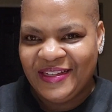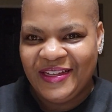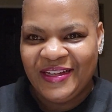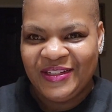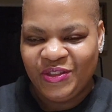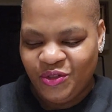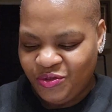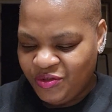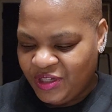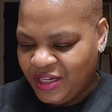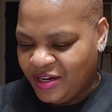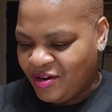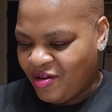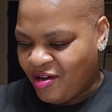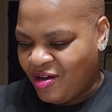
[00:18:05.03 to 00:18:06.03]
A new
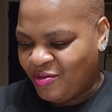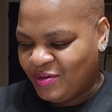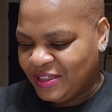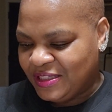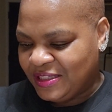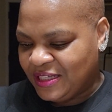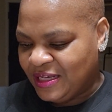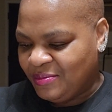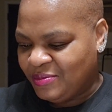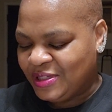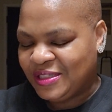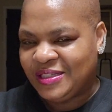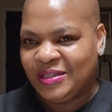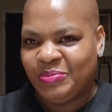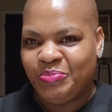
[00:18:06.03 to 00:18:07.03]
year always
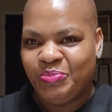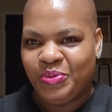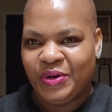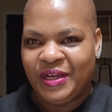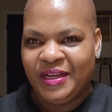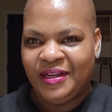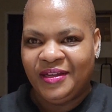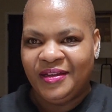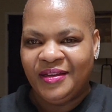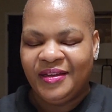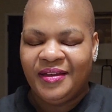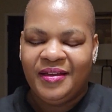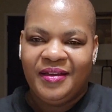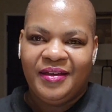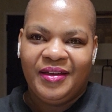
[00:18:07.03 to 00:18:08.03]
seems to bring
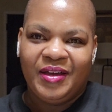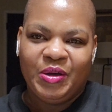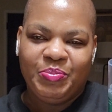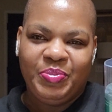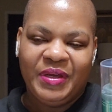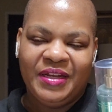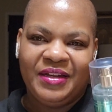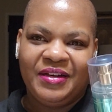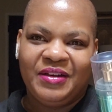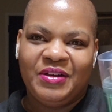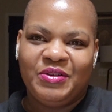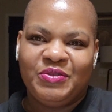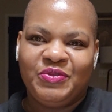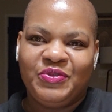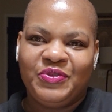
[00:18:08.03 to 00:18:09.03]
a bit
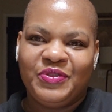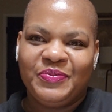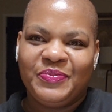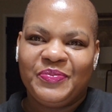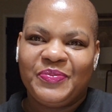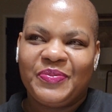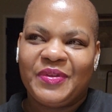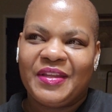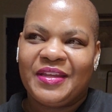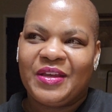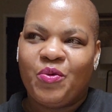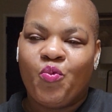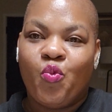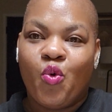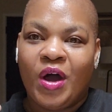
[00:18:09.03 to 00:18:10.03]
of
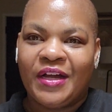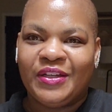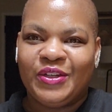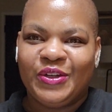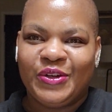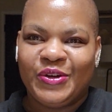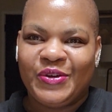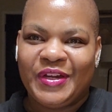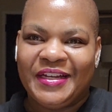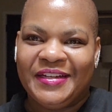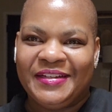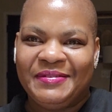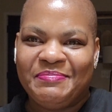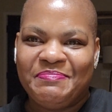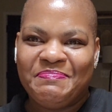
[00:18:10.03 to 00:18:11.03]
wonder
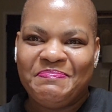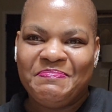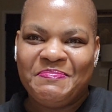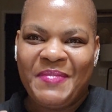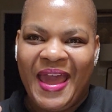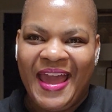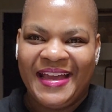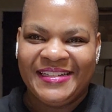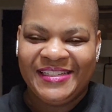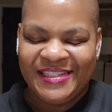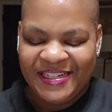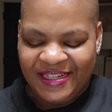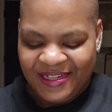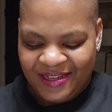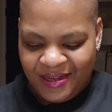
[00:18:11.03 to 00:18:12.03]
and
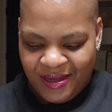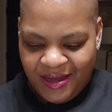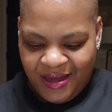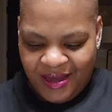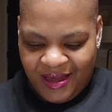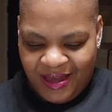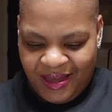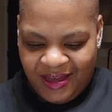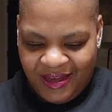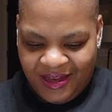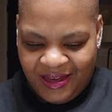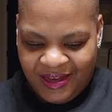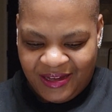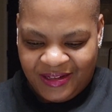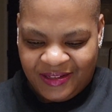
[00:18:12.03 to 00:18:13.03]
magic,
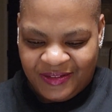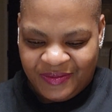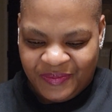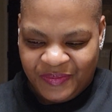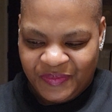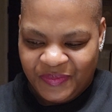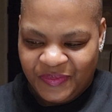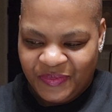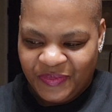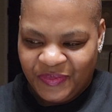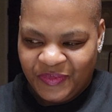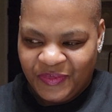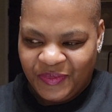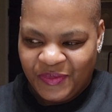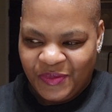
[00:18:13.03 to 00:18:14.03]
and
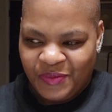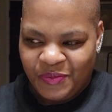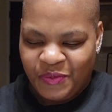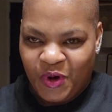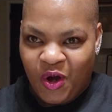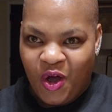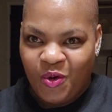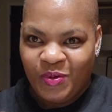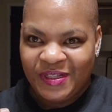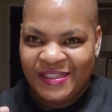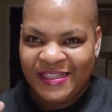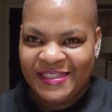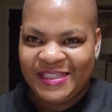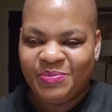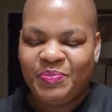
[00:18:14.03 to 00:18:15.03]
we're always
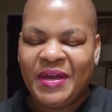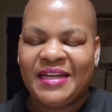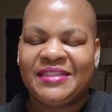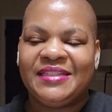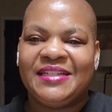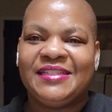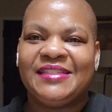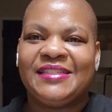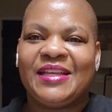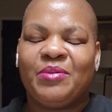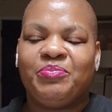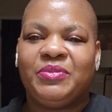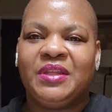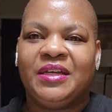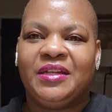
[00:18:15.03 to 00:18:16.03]
expecting
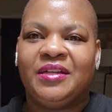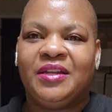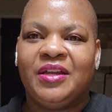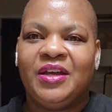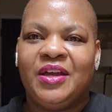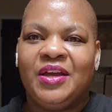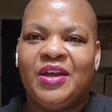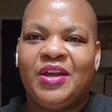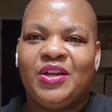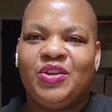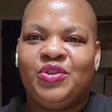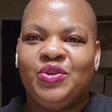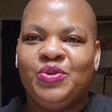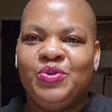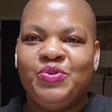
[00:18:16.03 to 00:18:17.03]
something
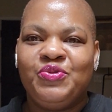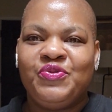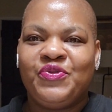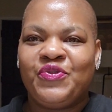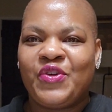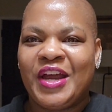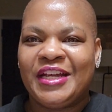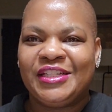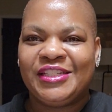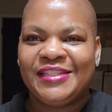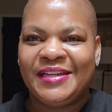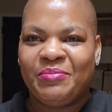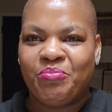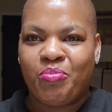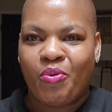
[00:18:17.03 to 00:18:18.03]
new, fresh,
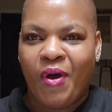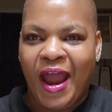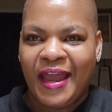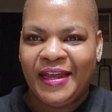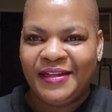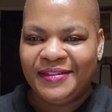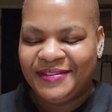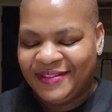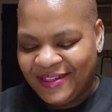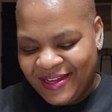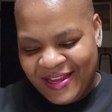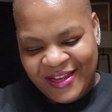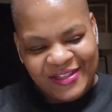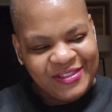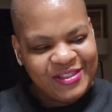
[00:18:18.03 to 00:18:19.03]
and bright.
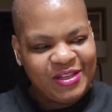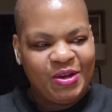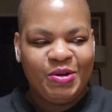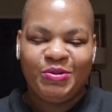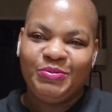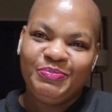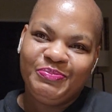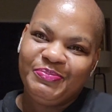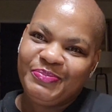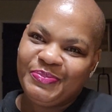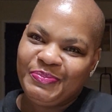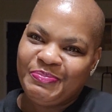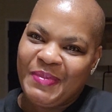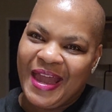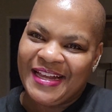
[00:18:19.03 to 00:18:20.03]
So,
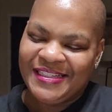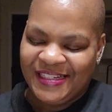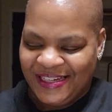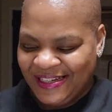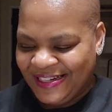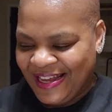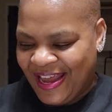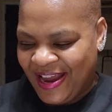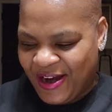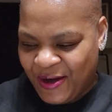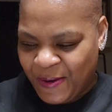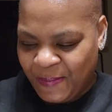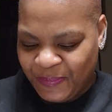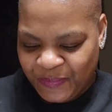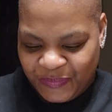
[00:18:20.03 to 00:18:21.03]
magic in the air.